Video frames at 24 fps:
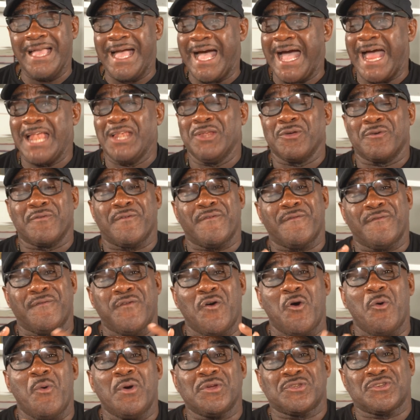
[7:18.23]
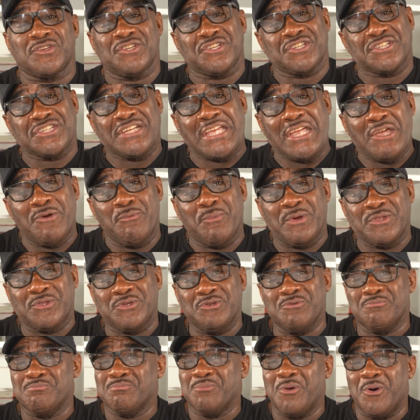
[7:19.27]
I look forward to sharing with
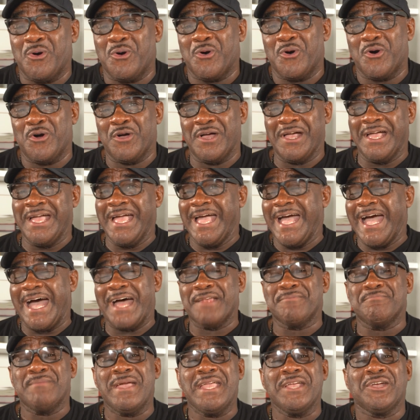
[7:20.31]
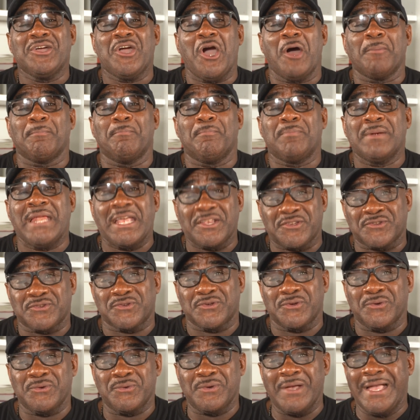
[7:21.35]
you more, and may God bless
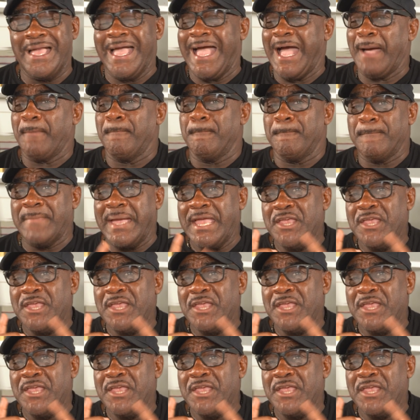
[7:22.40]
you, and may